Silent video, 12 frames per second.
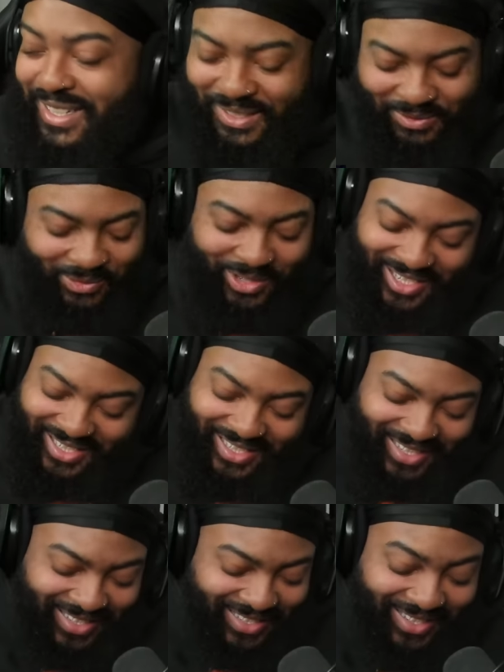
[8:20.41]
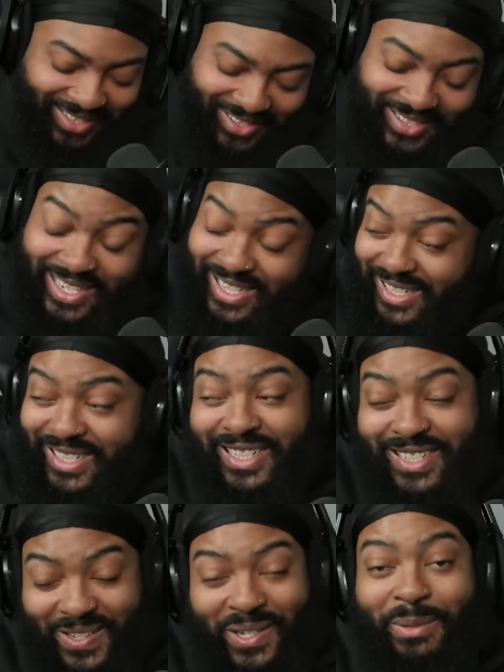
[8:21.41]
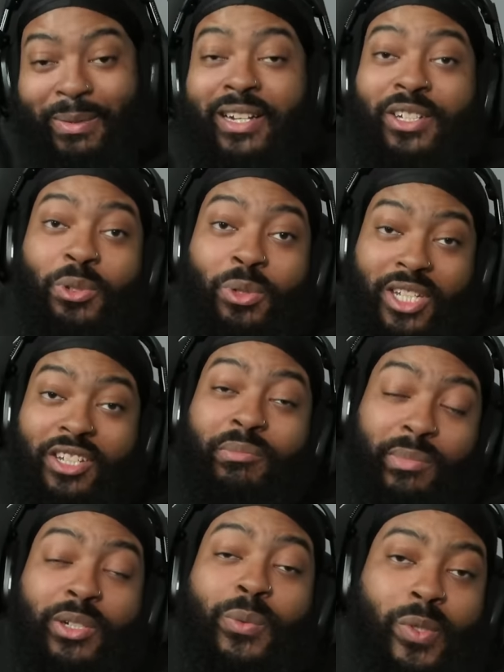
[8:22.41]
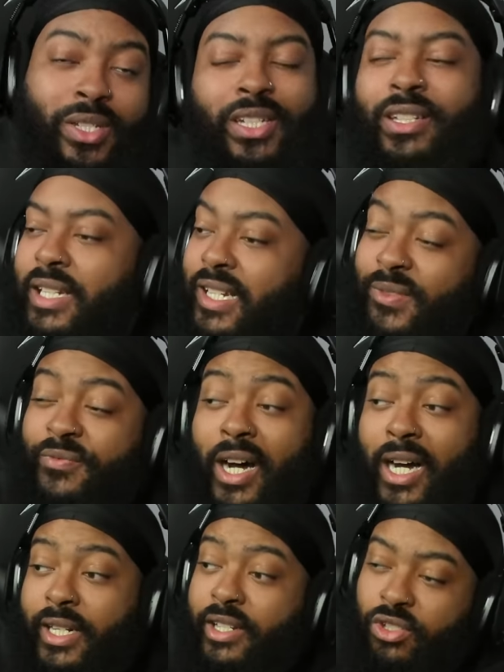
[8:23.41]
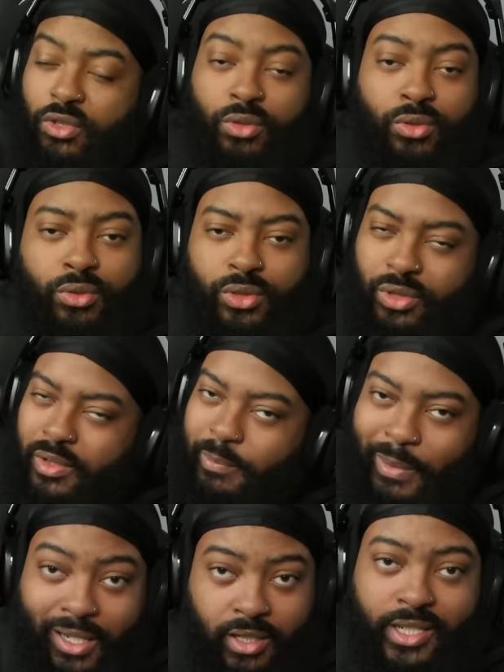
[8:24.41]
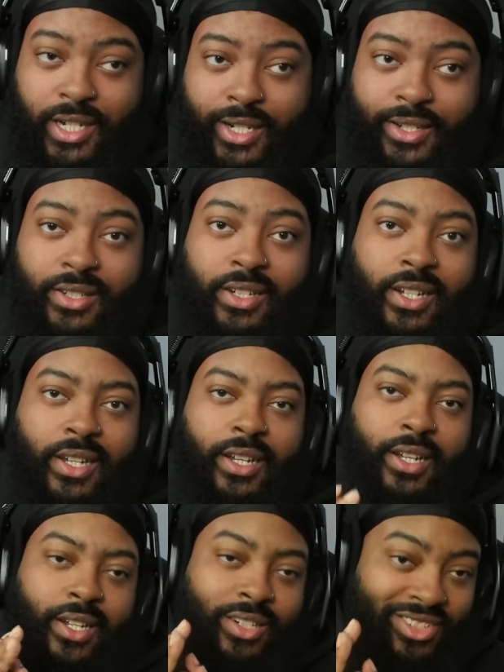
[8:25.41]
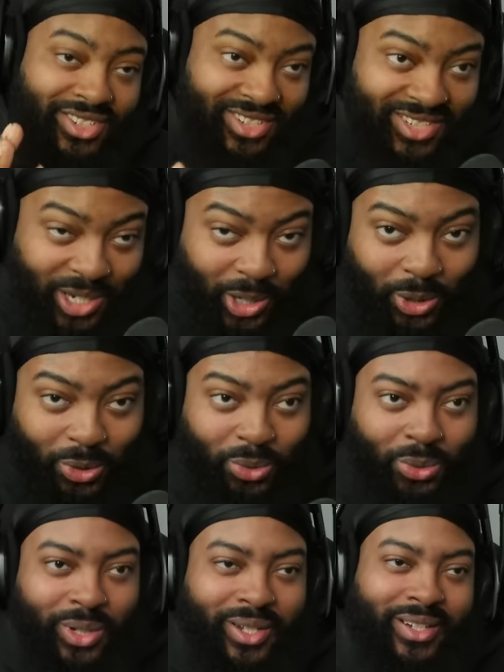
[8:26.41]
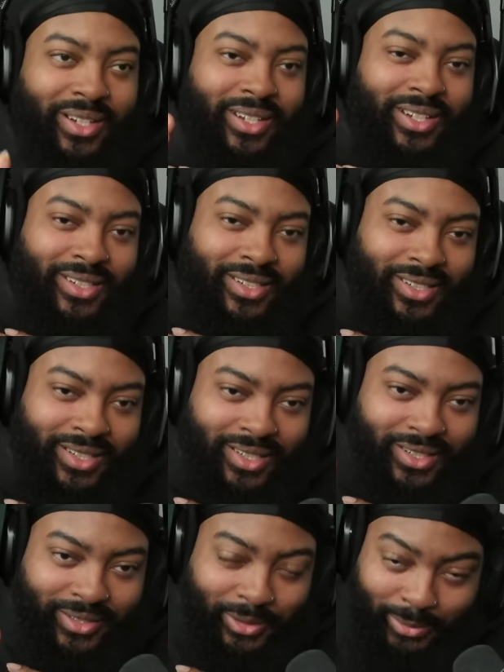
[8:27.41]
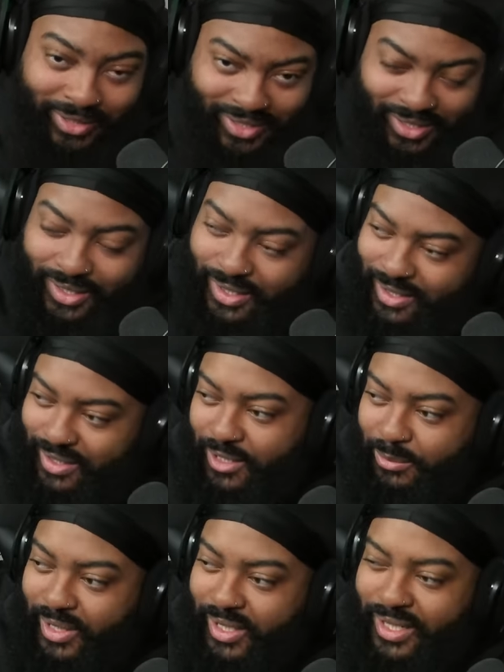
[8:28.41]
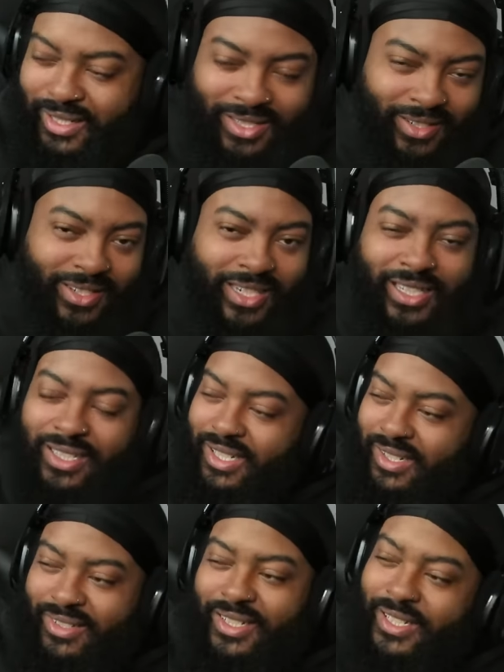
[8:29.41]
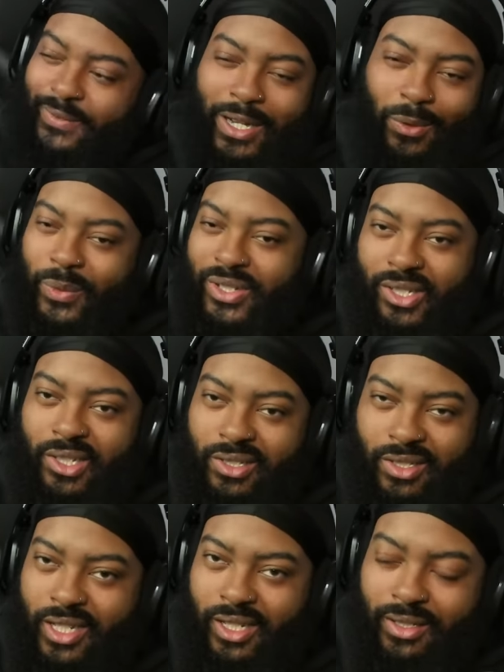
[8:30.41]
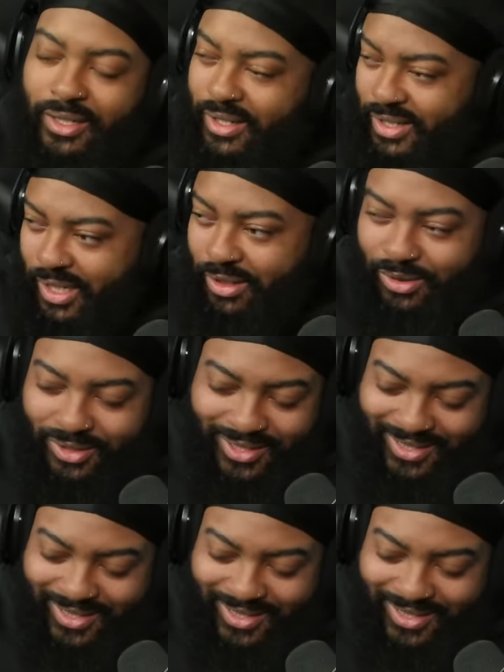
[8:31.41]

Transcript: Once again, the Undertaker, he's all about you give me a receipt. That's fine. It's cool. You could apologize. Just know your receipt is coming. And it seems like he loves to give out receipts in Hell in the Cells.